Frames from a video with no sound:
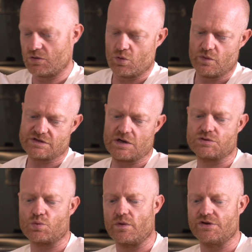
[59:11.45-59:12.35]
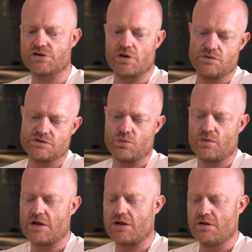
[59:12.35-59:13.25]
I always go to all the shows and
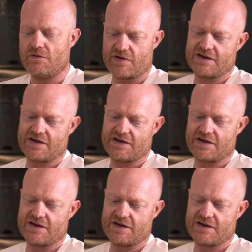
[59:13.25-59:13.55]
all that.